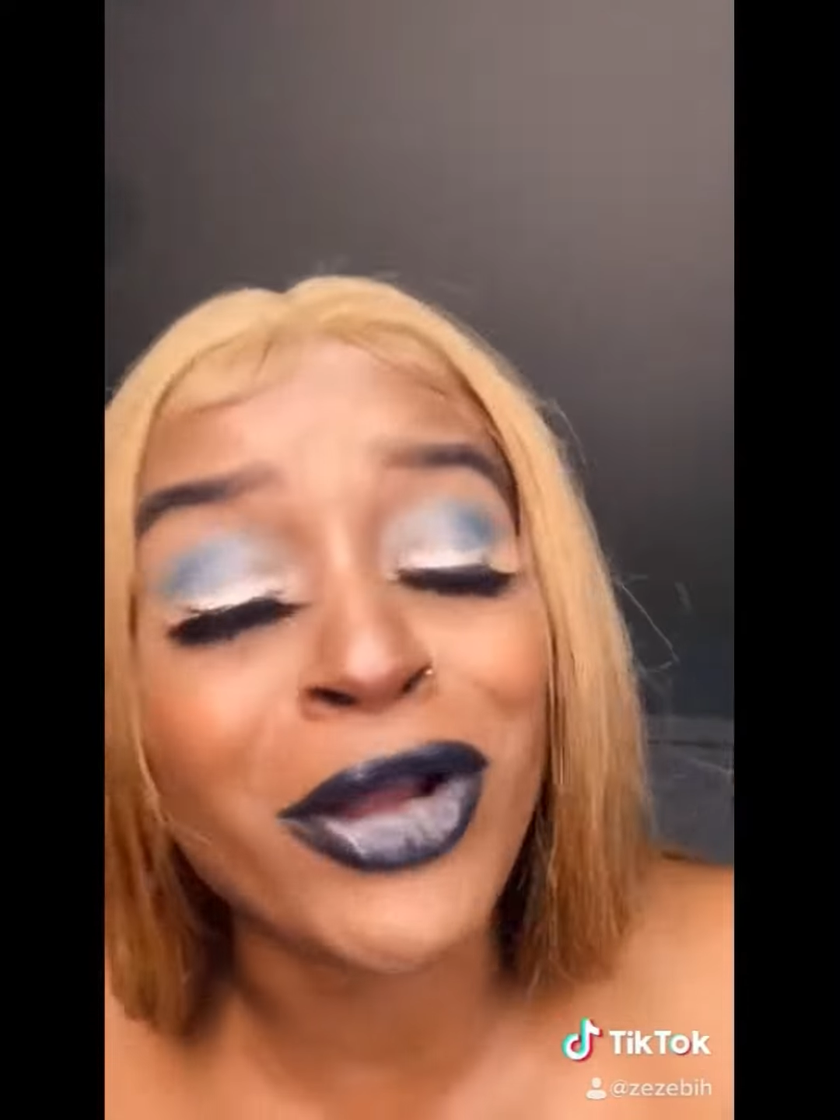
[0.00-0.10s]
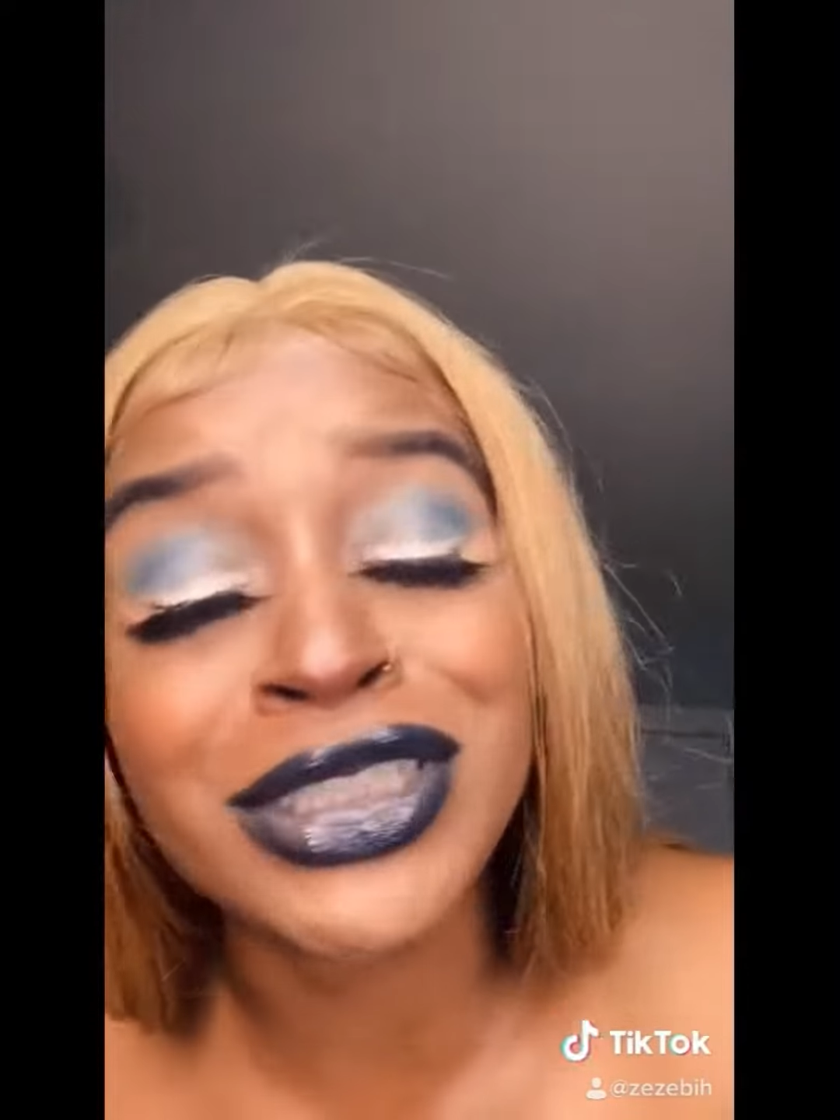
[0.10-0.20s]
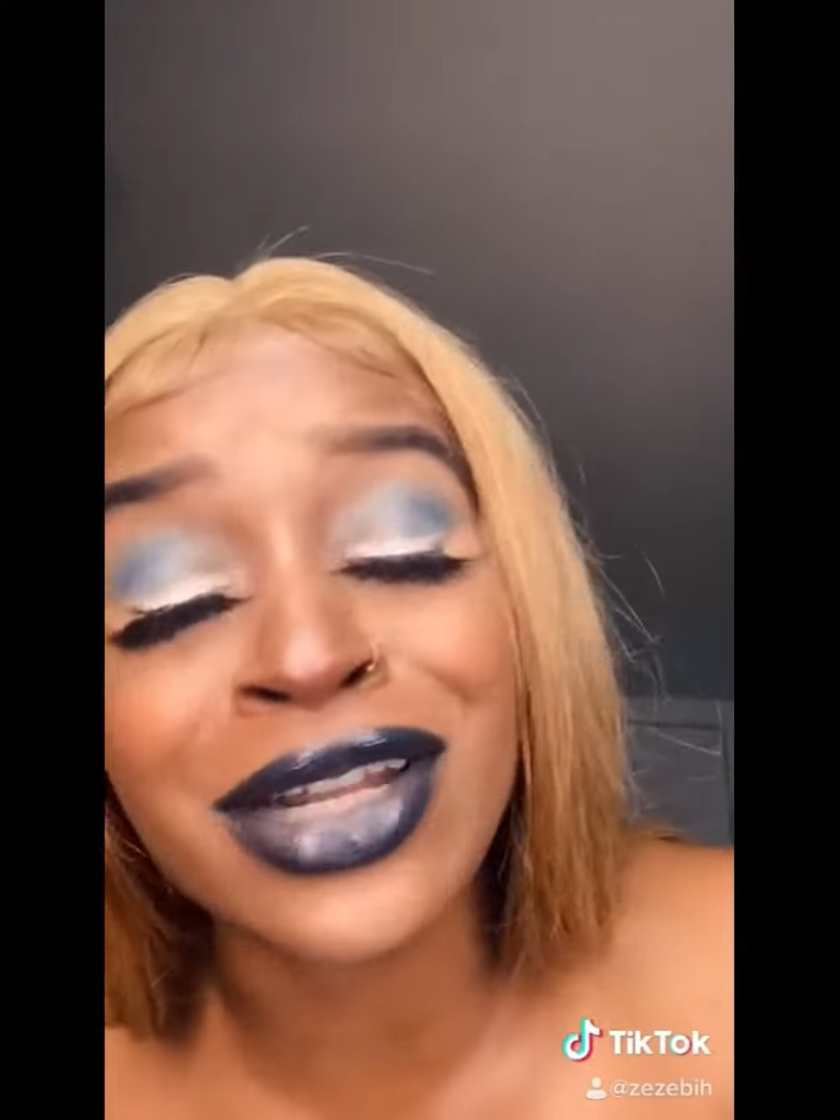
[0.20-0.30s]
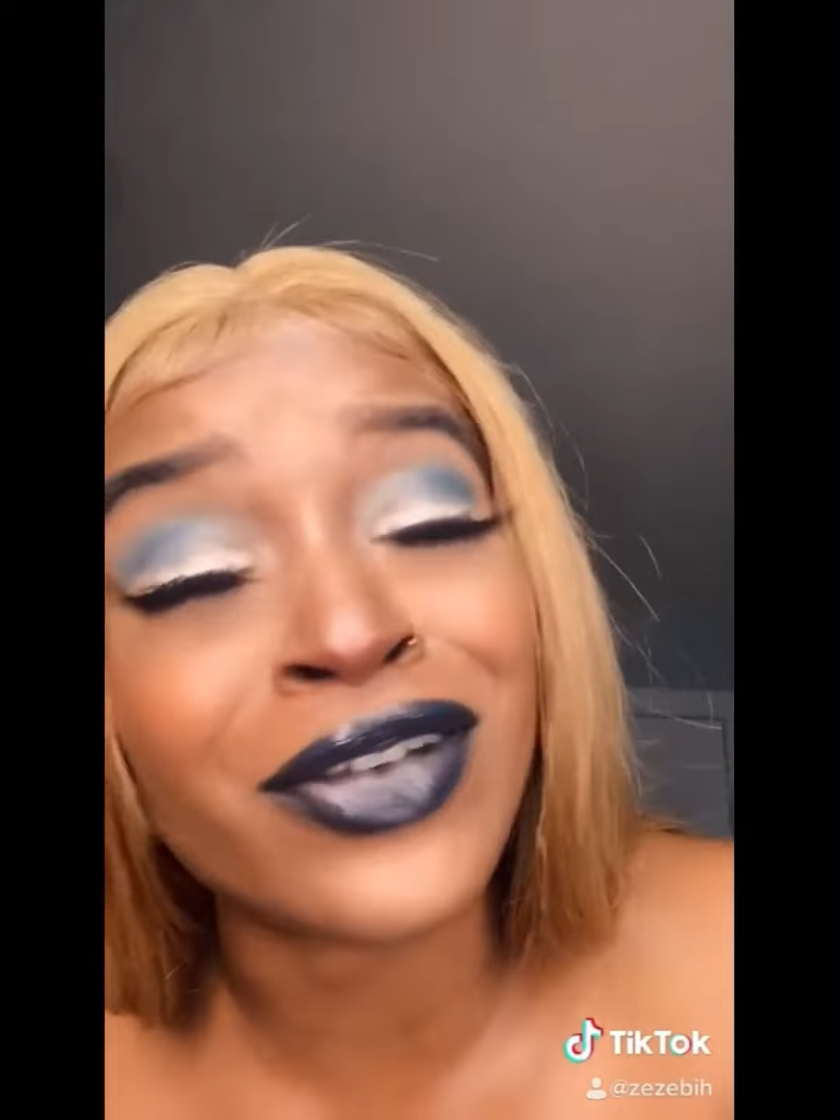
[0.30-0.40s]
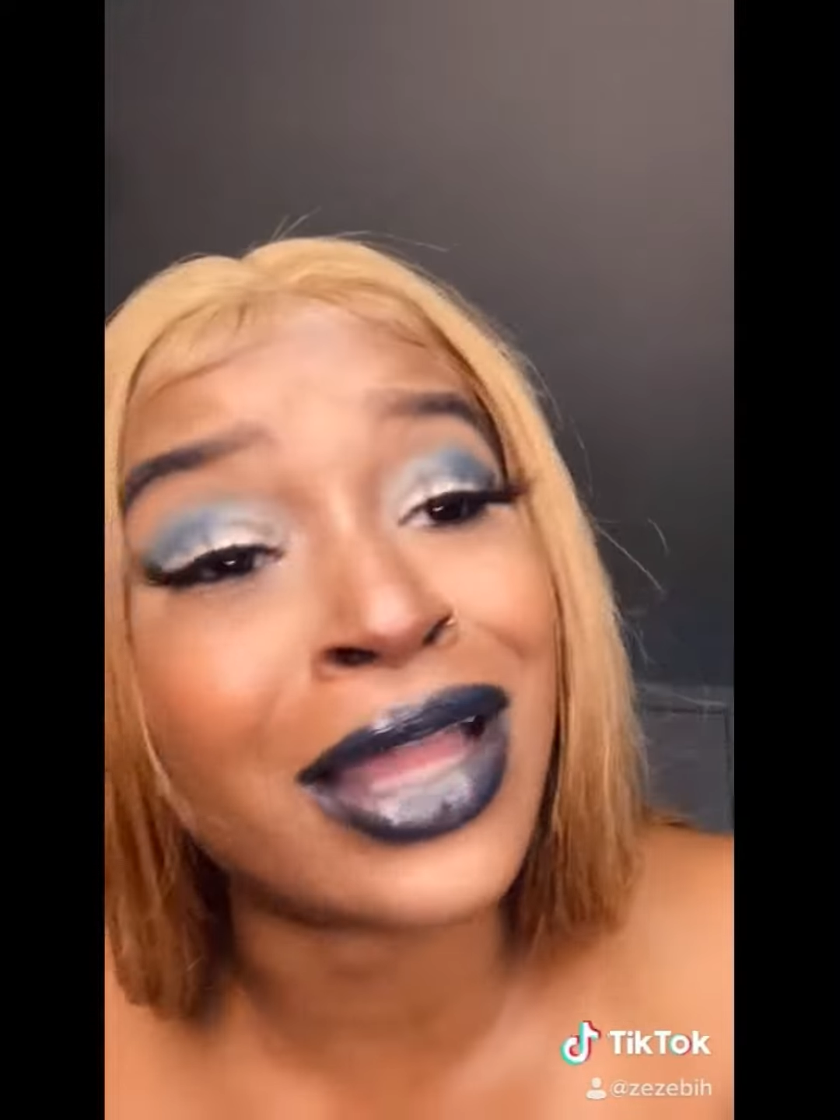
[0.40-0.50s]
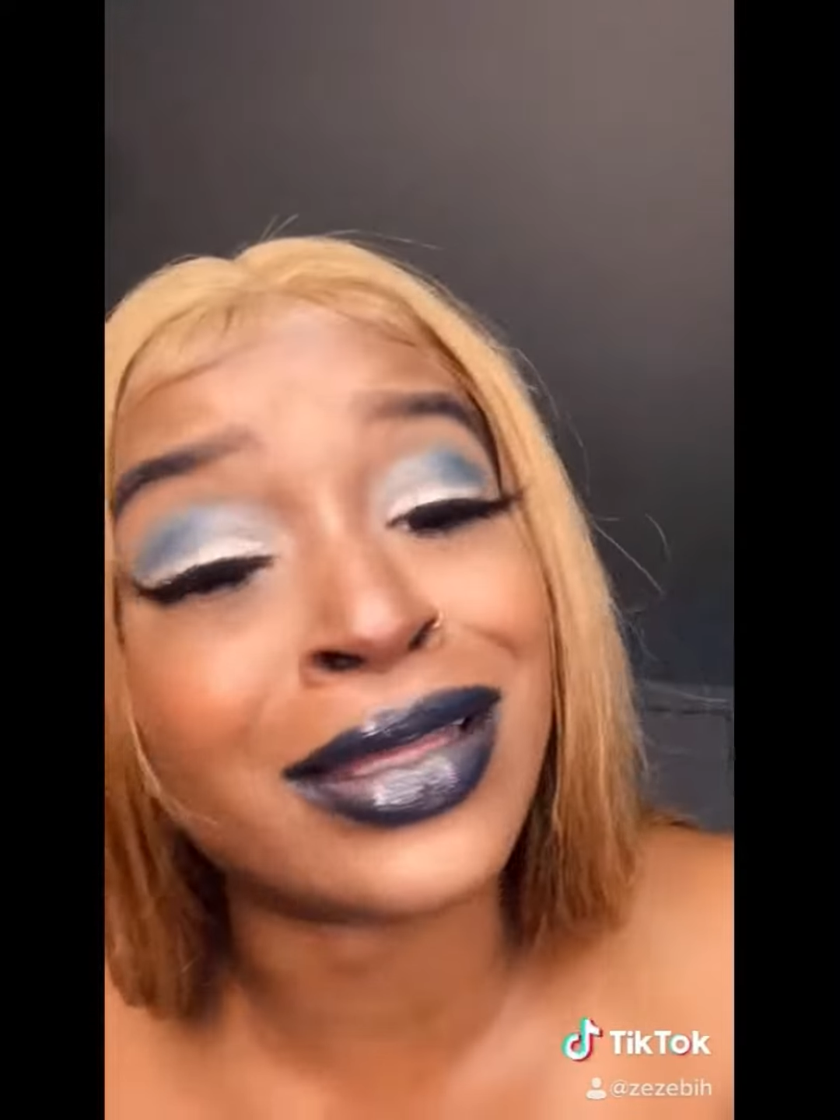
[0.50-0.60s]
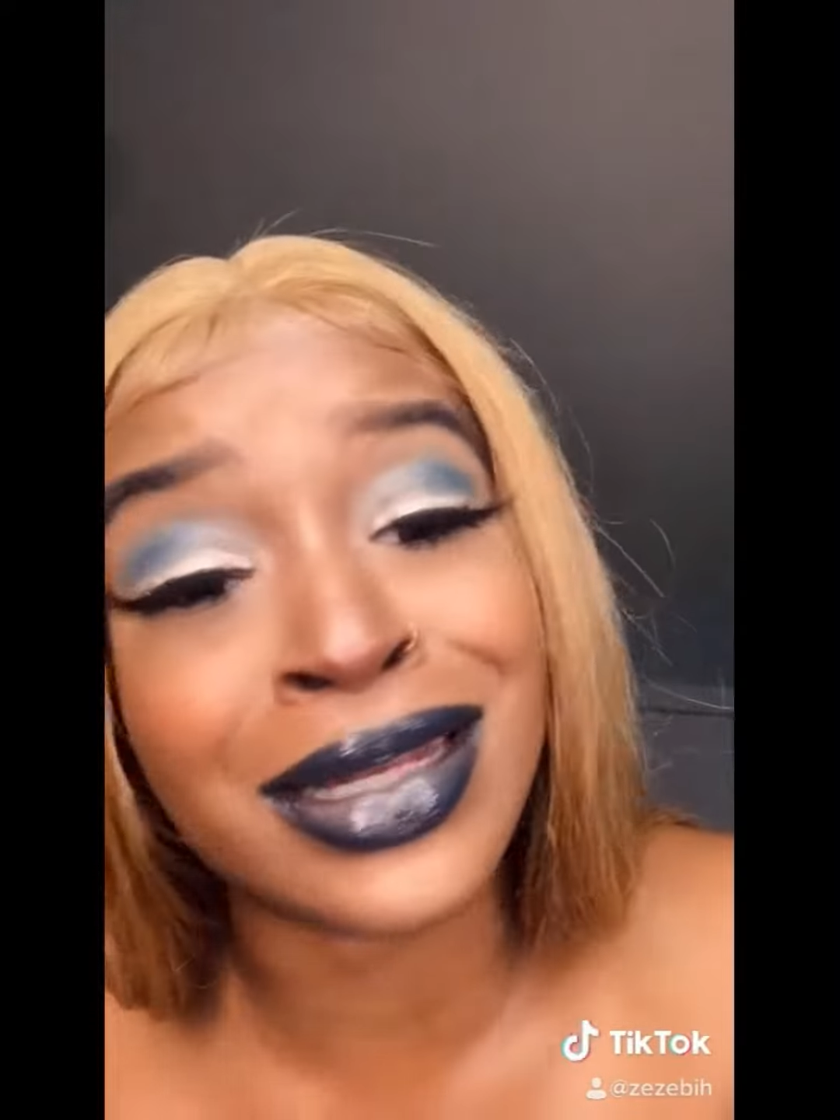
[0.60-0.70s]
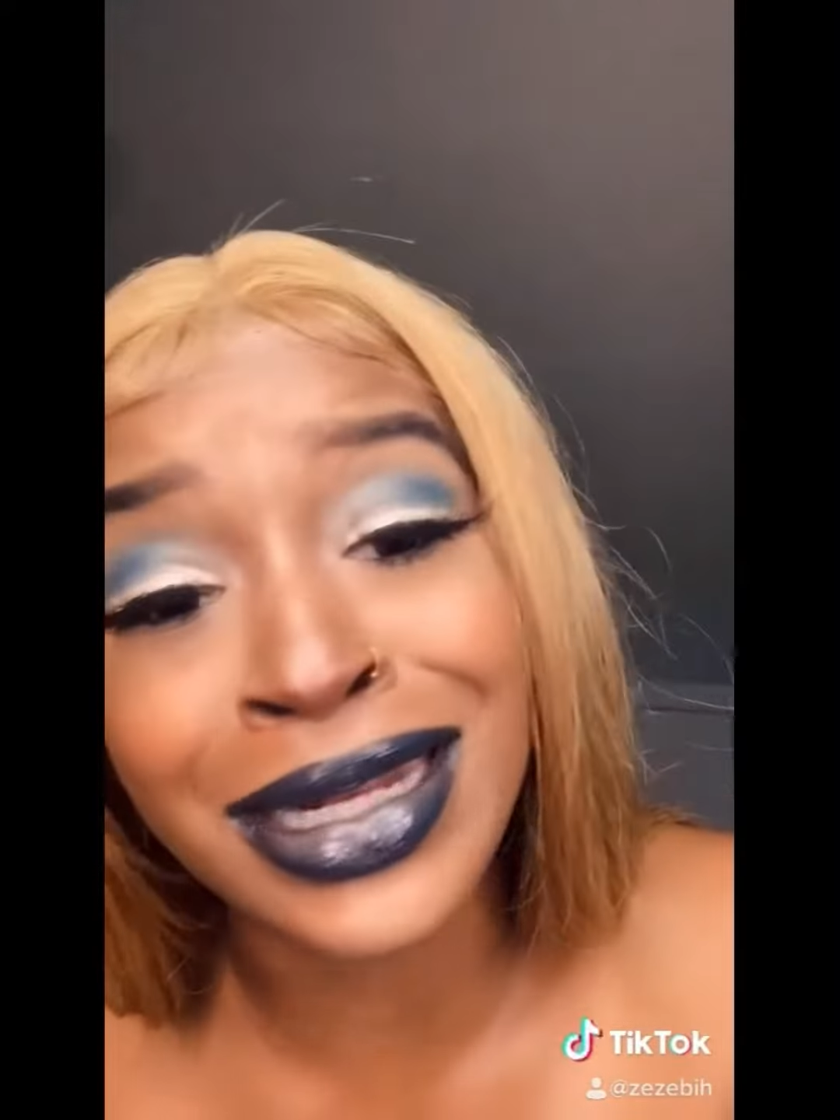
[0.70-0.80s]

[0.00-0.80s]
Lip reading: of color the